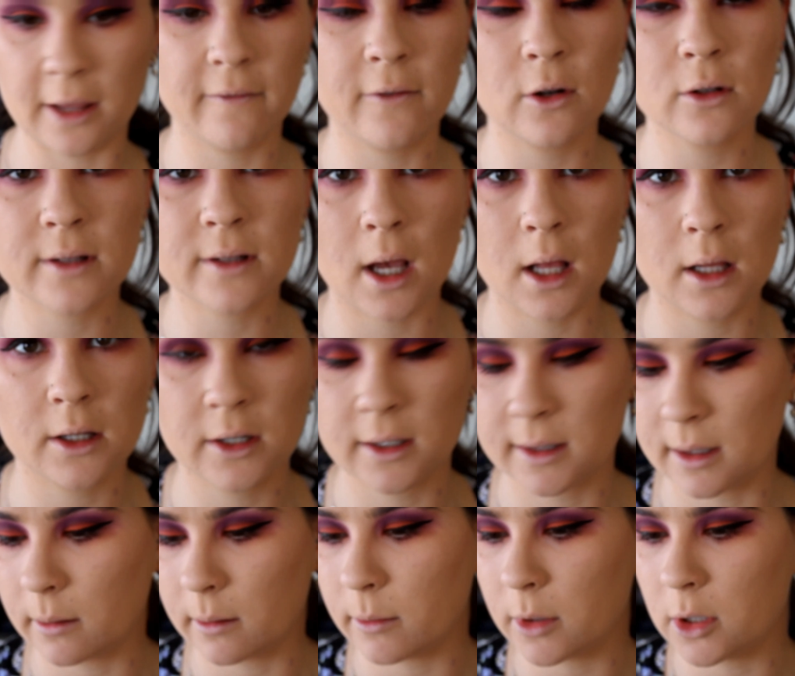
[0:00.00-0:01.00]
The false
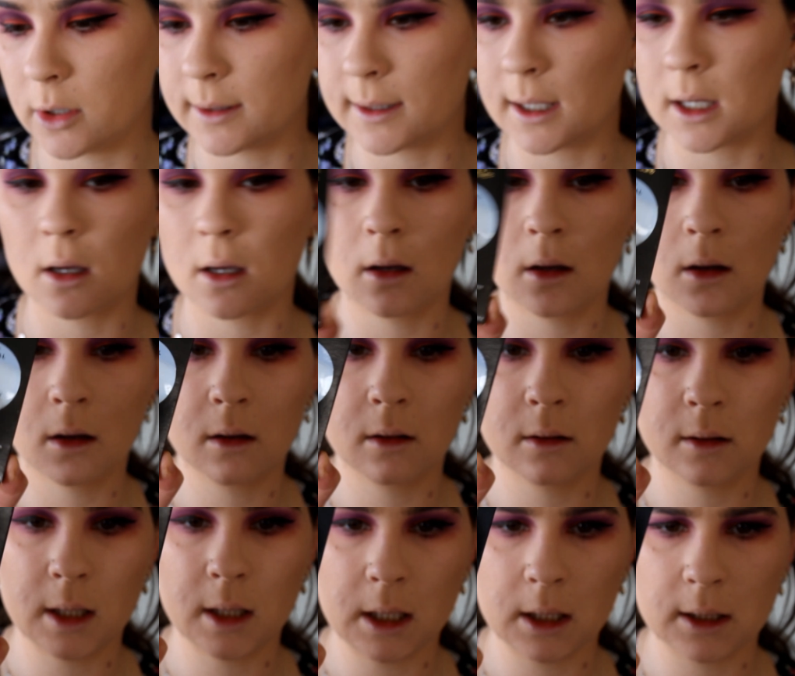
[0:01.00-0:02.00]
eyelashes I'm going to be using
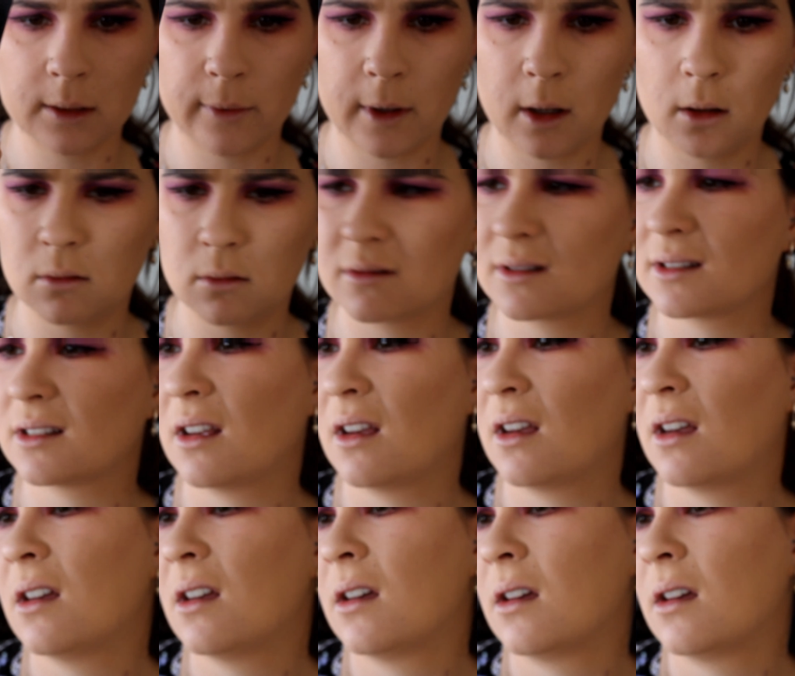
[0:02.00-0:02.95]
are these ones,